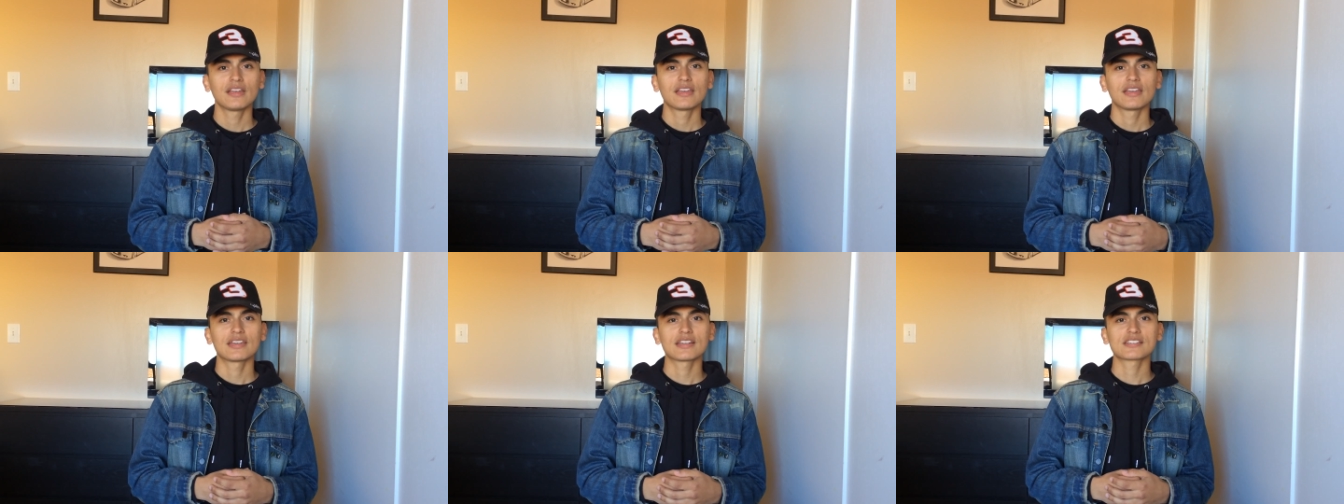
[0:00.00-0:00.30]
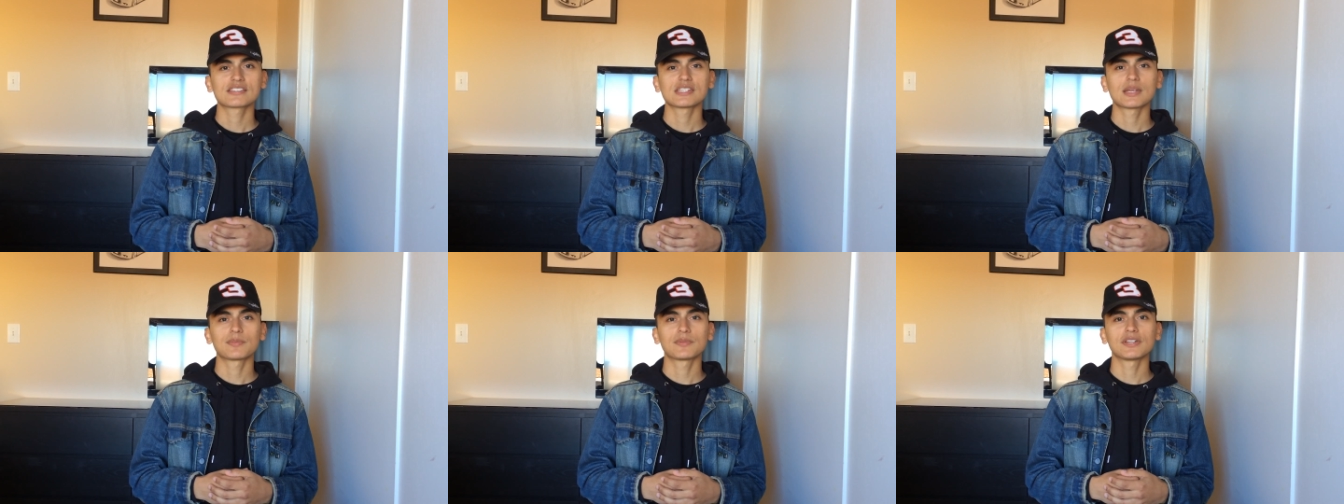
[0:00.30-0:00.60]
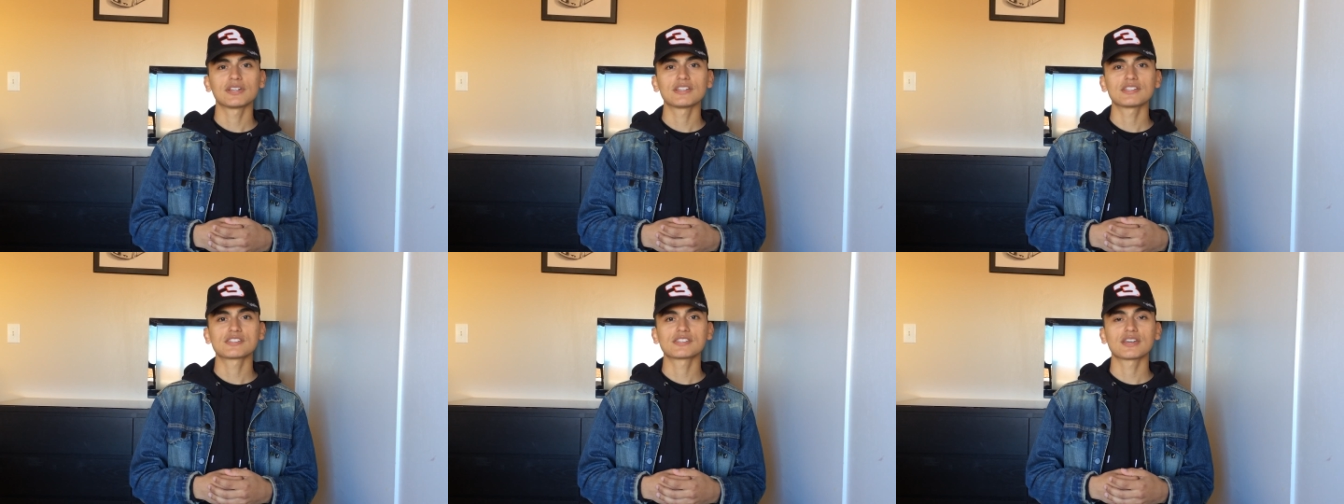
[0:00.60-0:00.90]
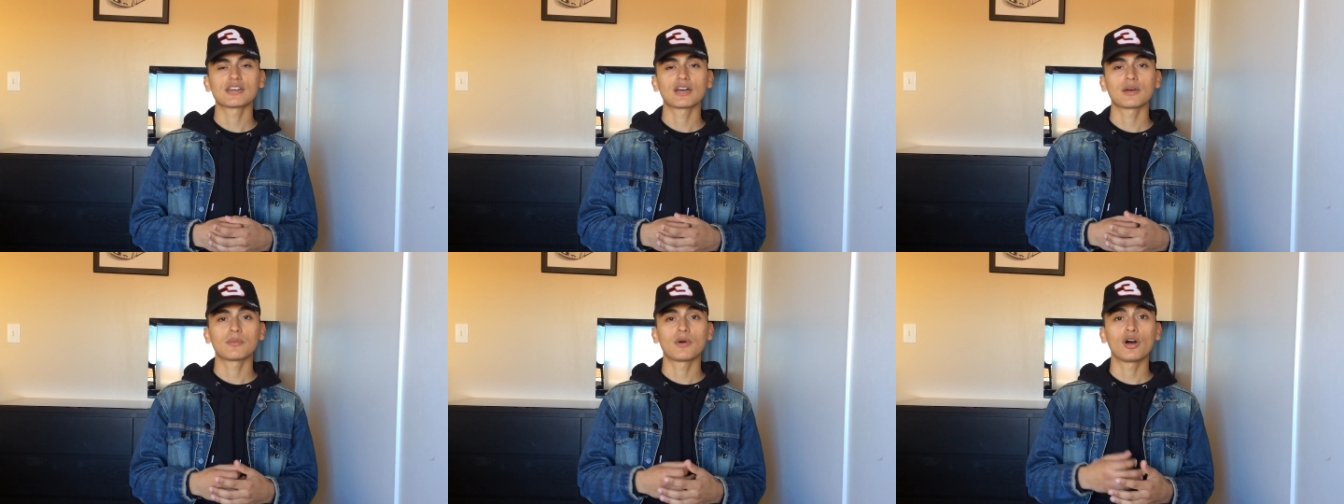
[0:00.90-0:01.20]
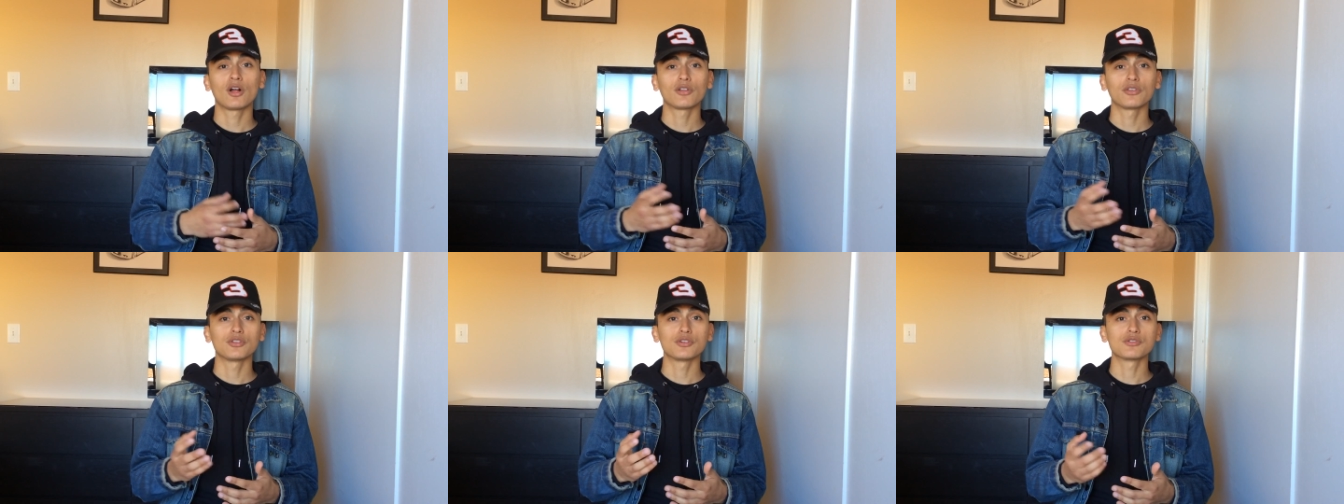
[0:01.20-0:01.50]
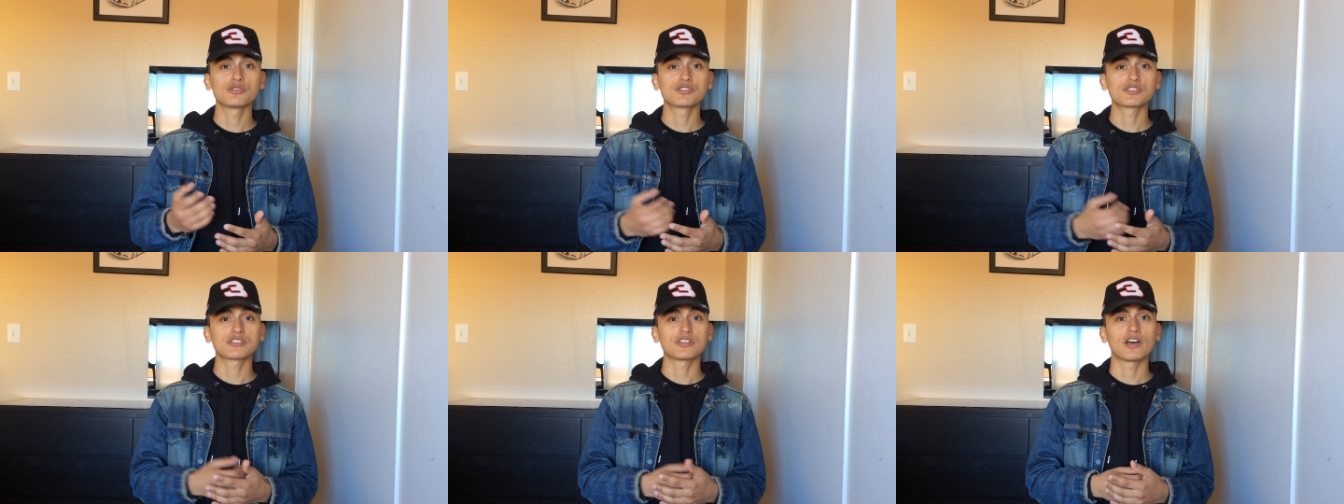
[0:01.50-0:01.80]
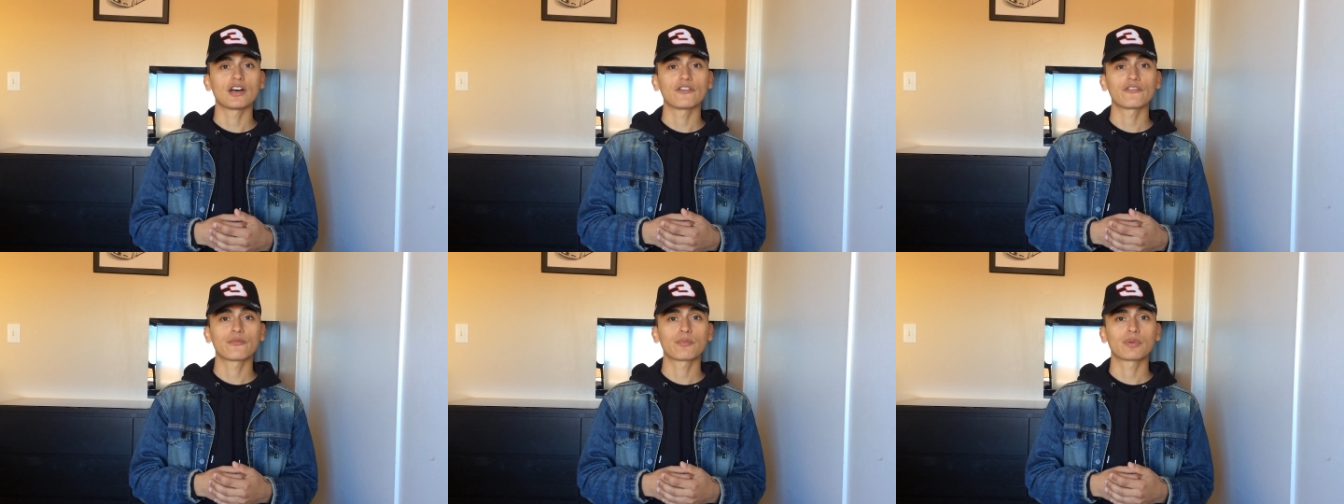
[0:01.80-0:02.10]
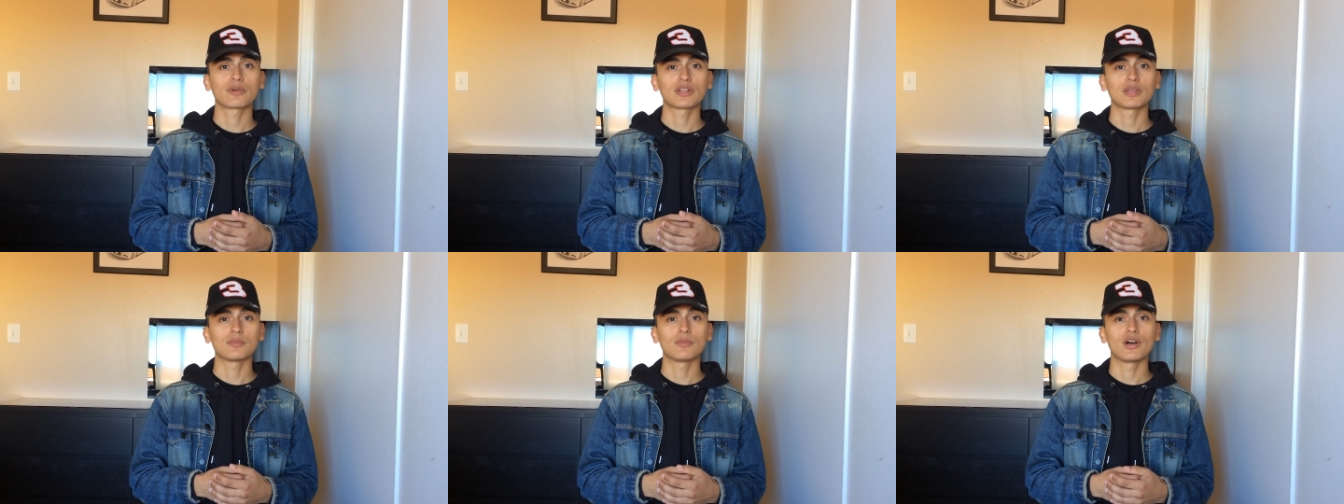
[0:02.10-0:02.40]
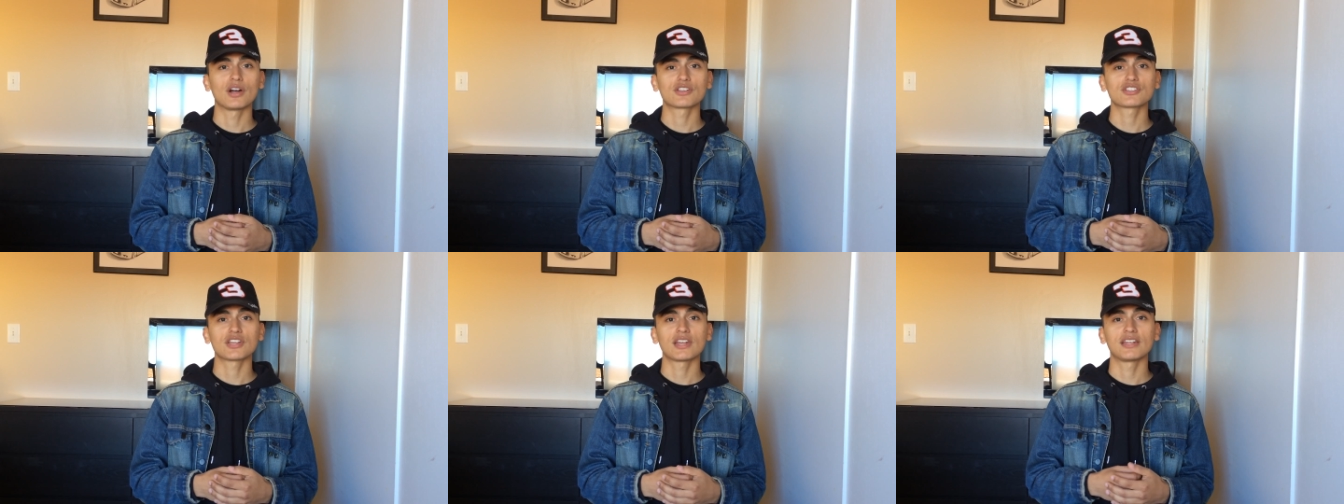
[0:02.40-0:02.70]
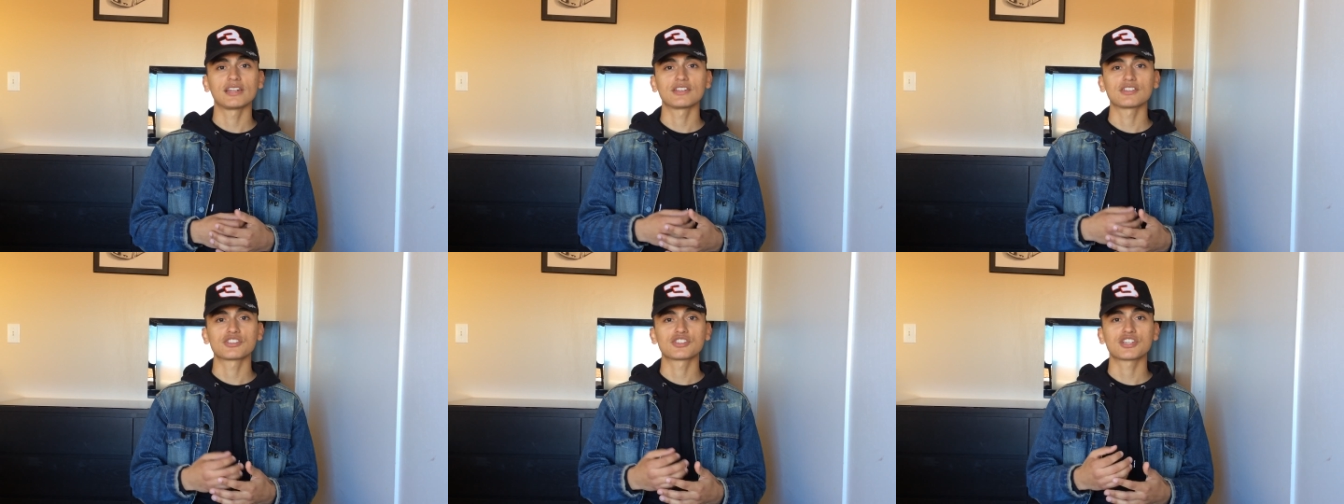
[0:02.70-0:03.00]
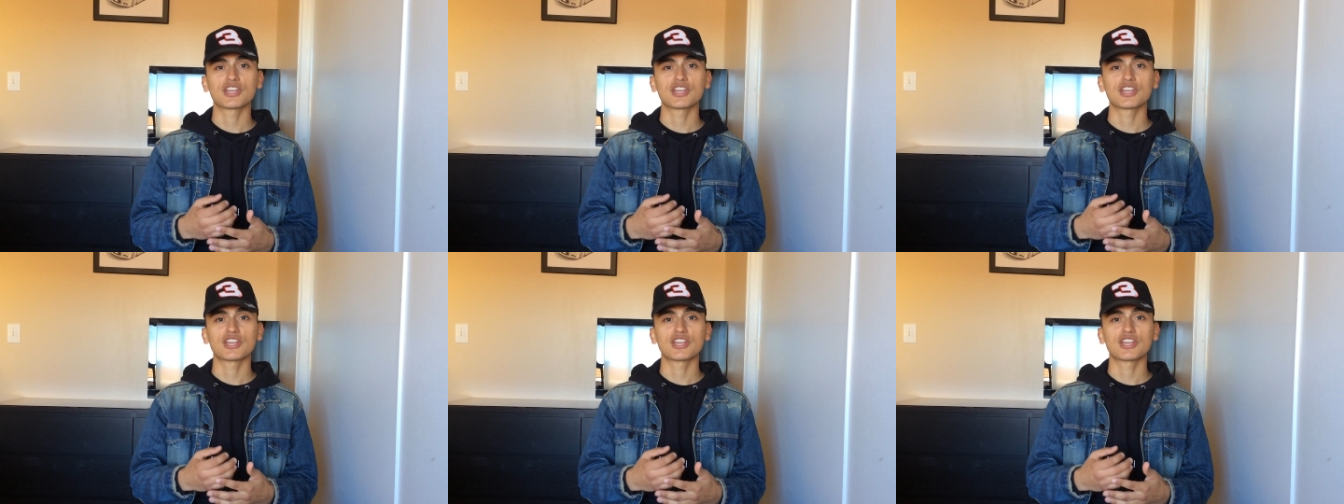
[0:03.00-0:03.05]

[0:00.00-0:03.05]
except it is all new stuff pretty much, and it is